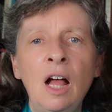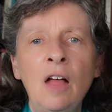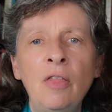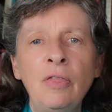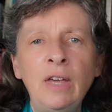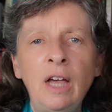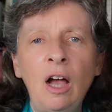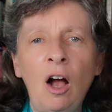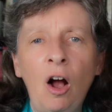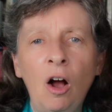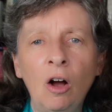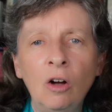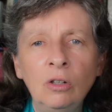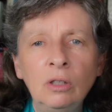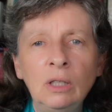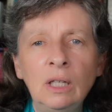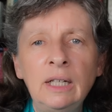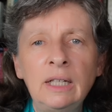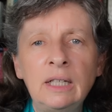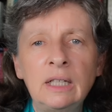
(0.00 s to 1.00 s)
The
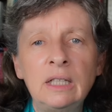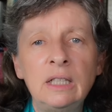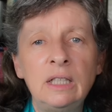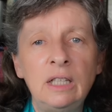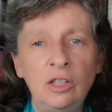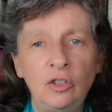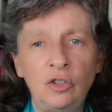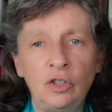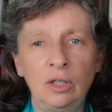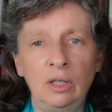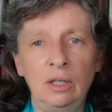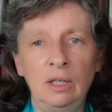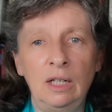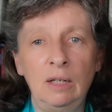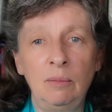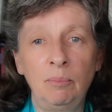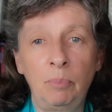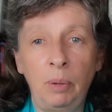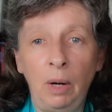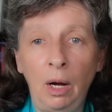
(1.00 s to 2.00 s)
only condition
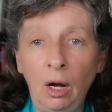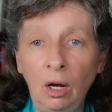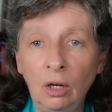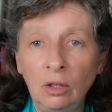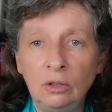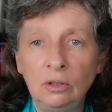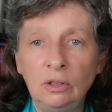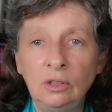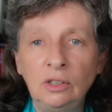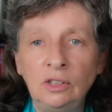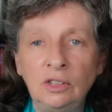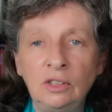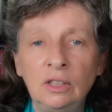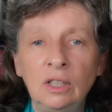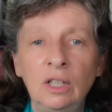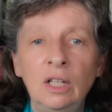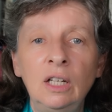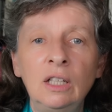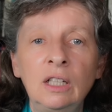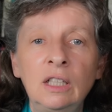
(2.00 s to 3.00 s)
imposed
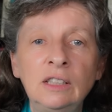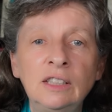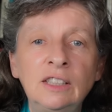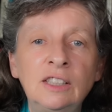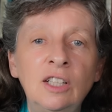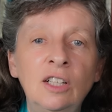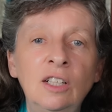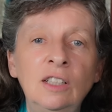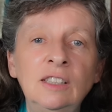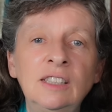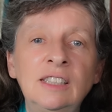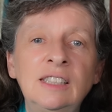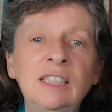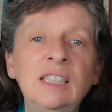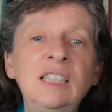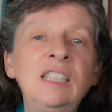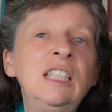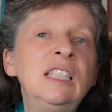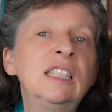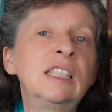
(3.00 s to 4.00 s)
concerns
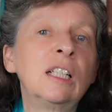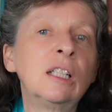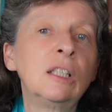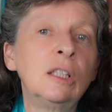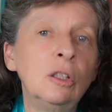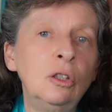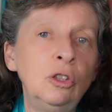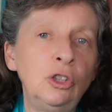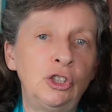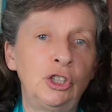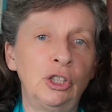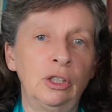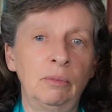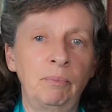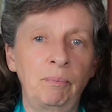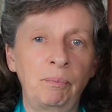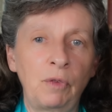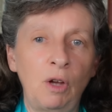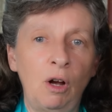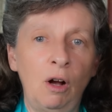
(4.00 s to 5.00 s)
the dissolution
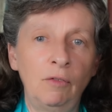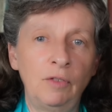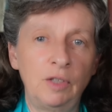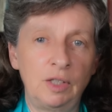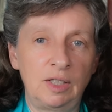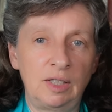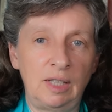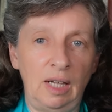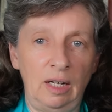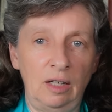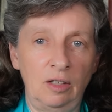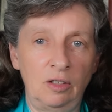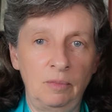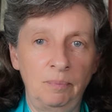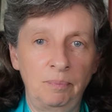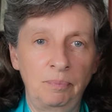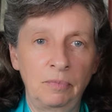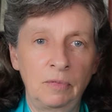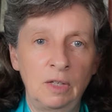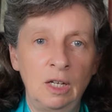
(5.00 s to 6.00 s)
of the Senate,
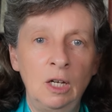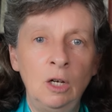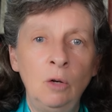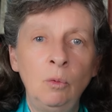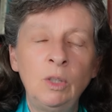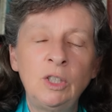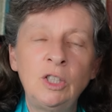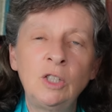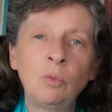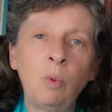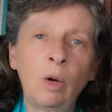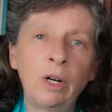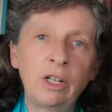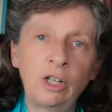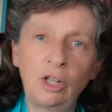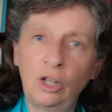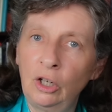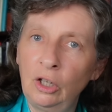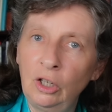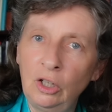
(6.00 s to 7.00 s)
which is what
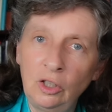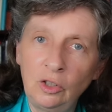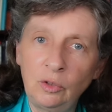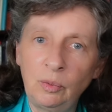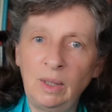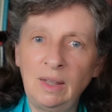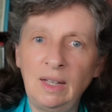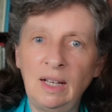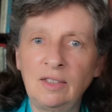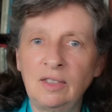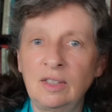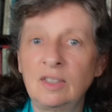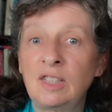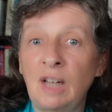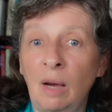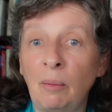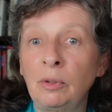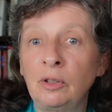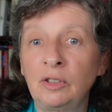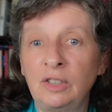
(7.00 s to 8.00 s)
occurs when there's a
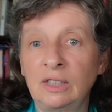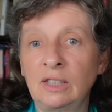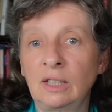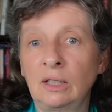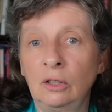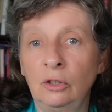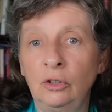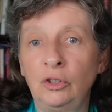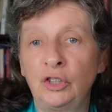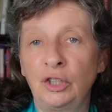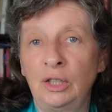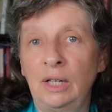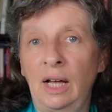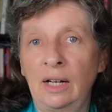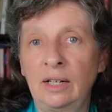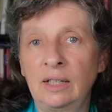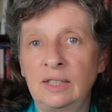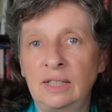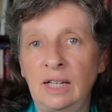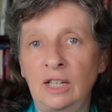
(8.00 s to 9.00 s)
double dissolution
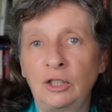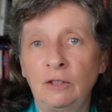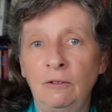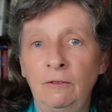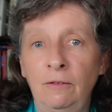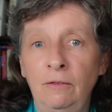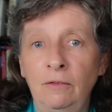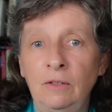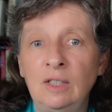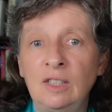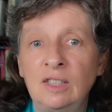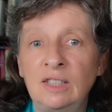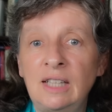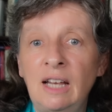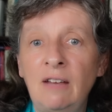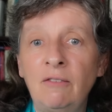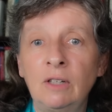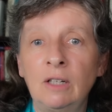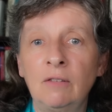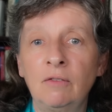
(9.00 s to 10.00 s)
under Section
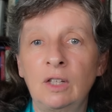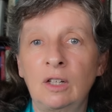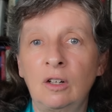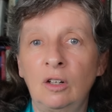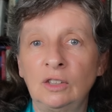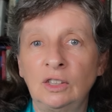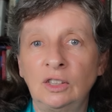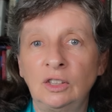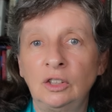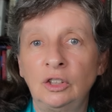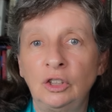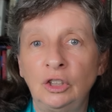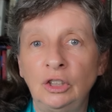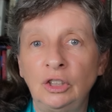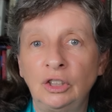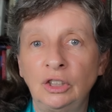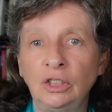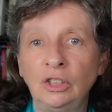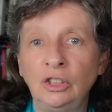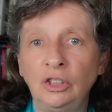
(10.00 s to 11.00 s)
57 of the
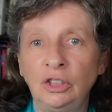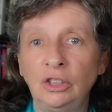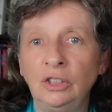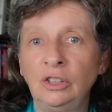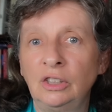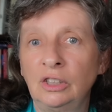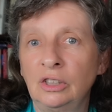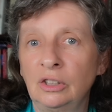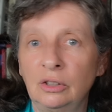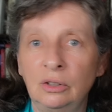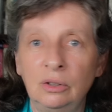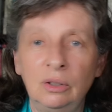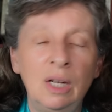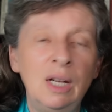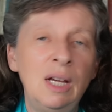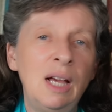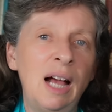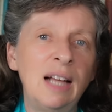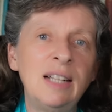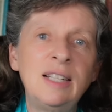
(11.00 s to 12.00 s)
Constitution due to
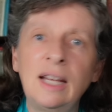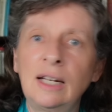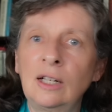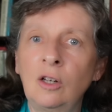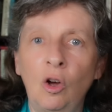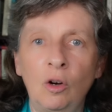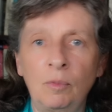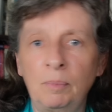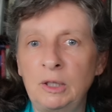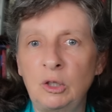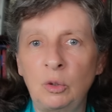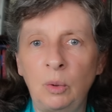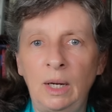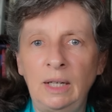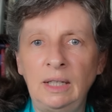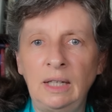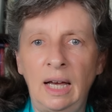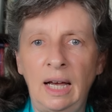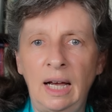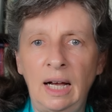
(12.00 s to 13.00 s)
a deadlock
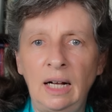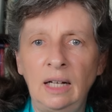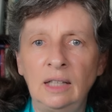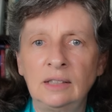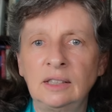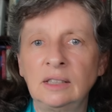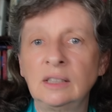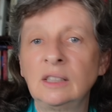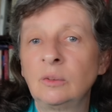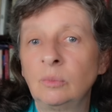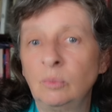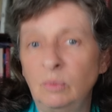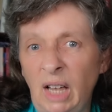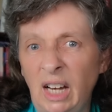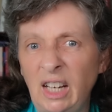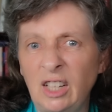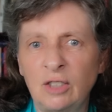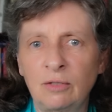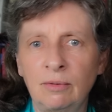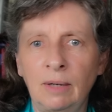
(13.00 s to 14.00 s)
between the houses,
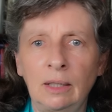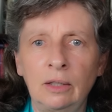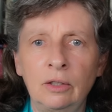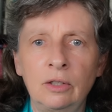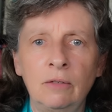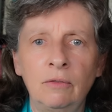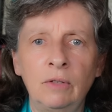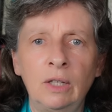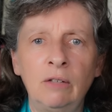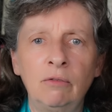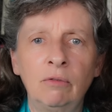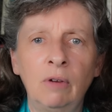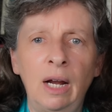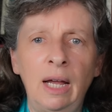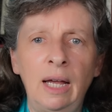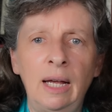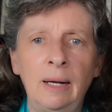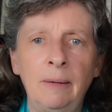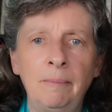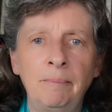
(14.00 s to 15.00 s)
and it's relatively
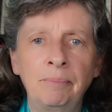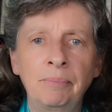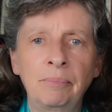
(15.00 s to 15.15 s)
rare.